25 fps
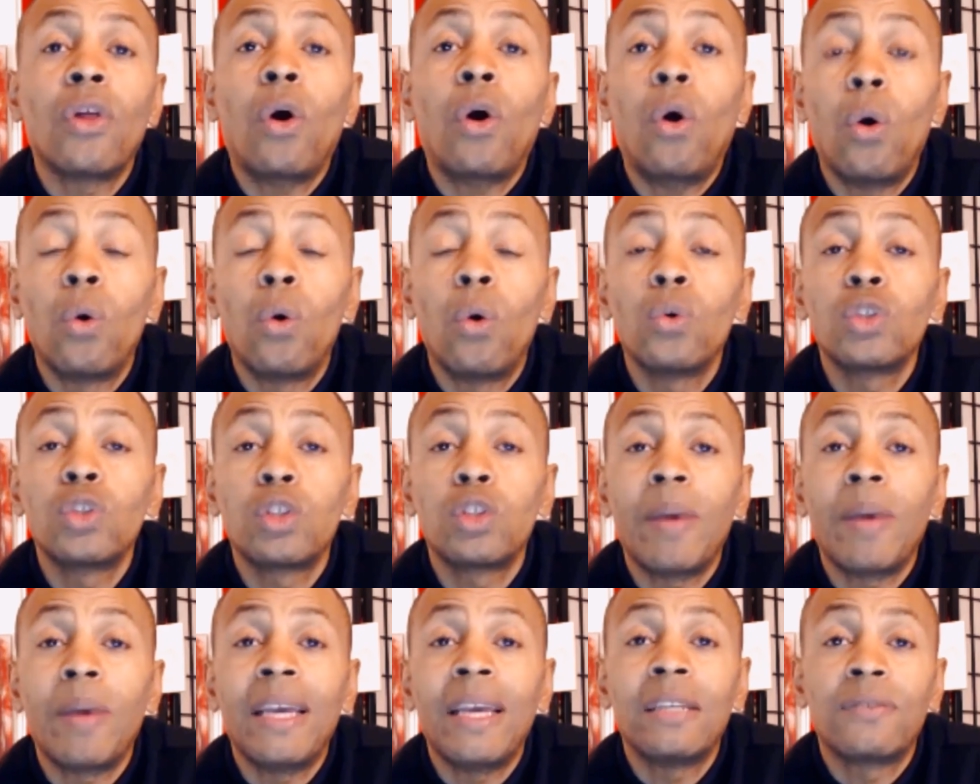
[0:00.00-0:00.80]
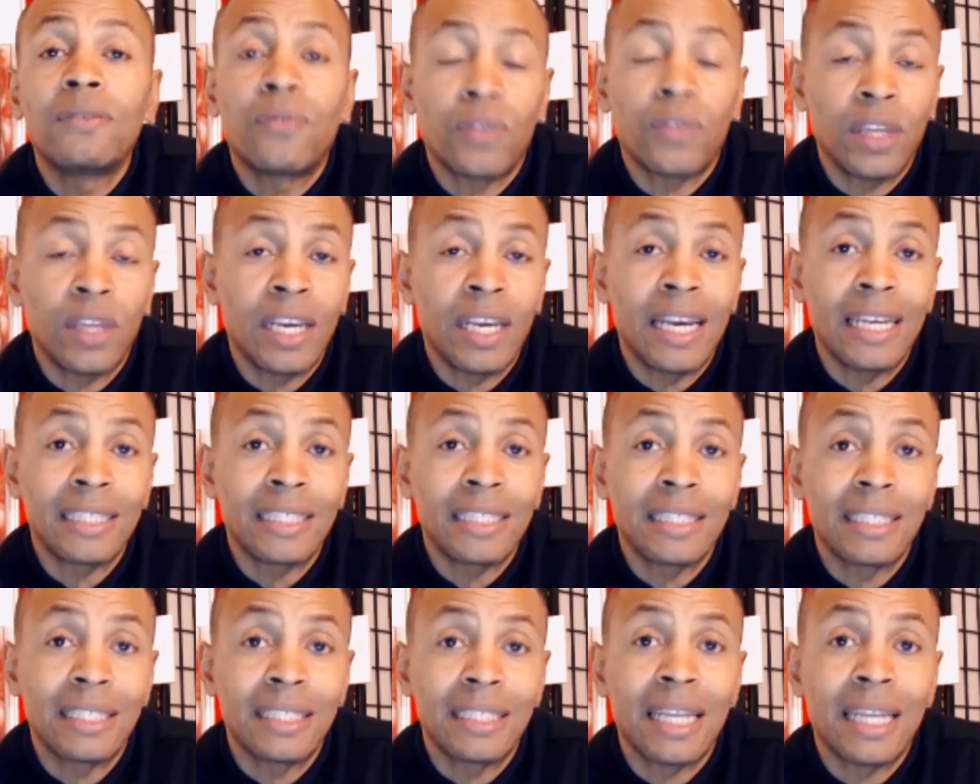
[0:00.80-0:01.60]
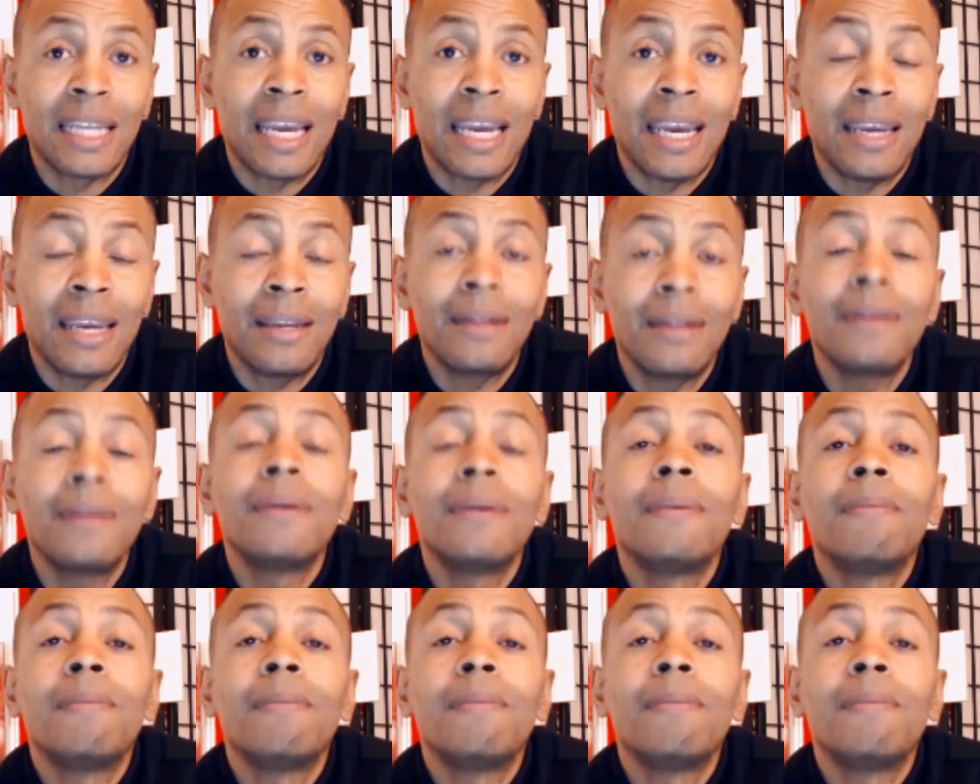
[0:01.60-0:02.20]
the whole space for the guests to stay.